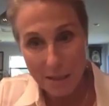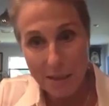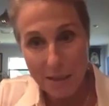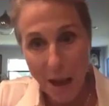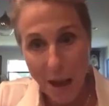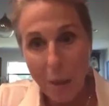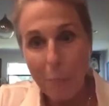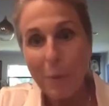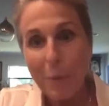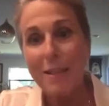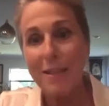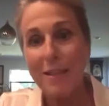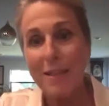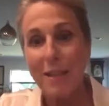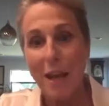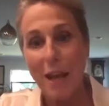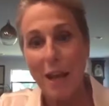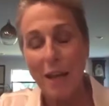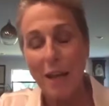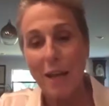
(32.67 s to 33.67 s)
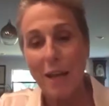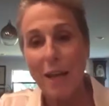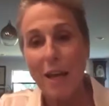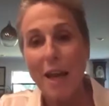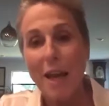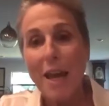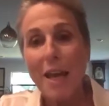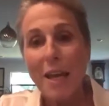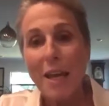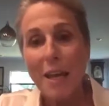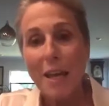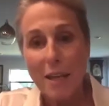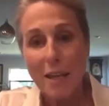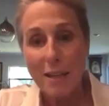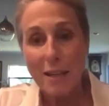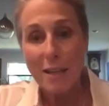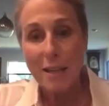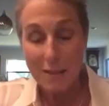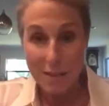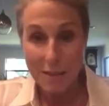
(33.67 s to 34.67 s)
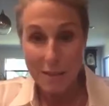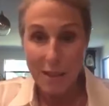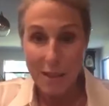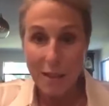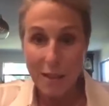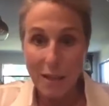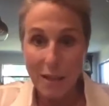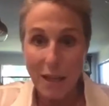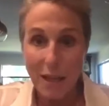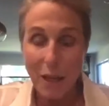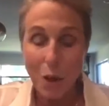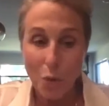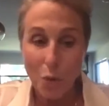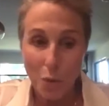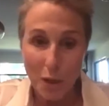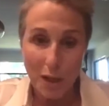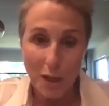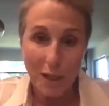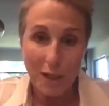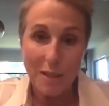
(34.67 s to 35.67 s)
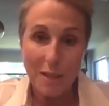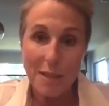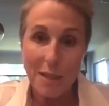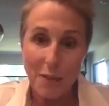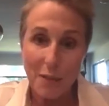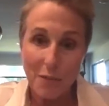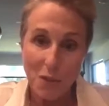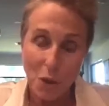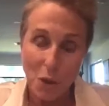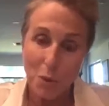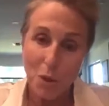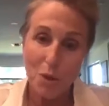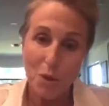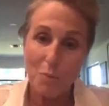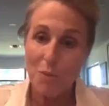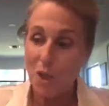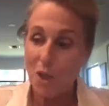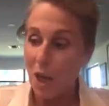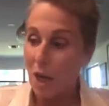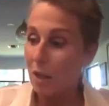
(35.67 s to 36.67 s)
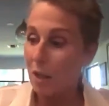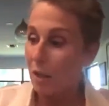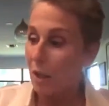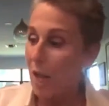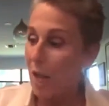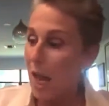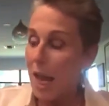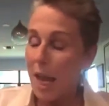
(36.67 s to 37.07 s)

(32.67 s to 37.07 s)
topic today is ingredients of Somaderm gel.